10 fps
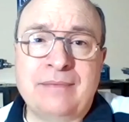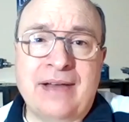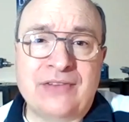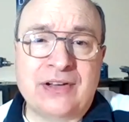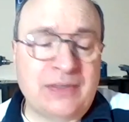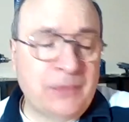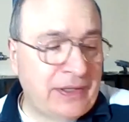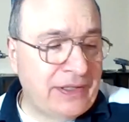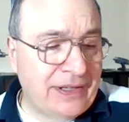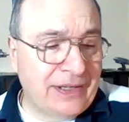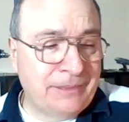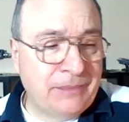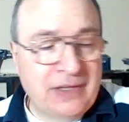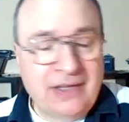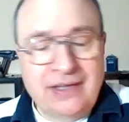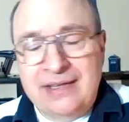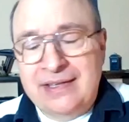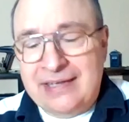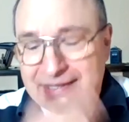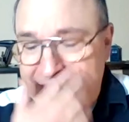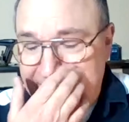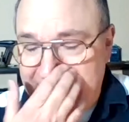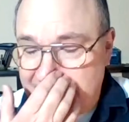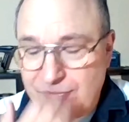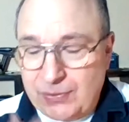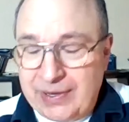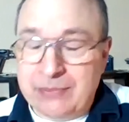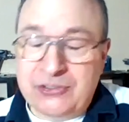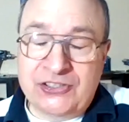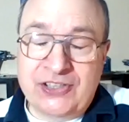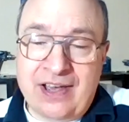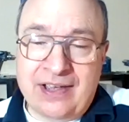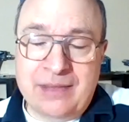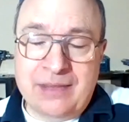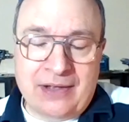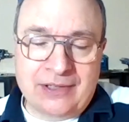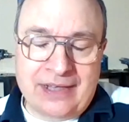have a good one. In the story I was just talking about,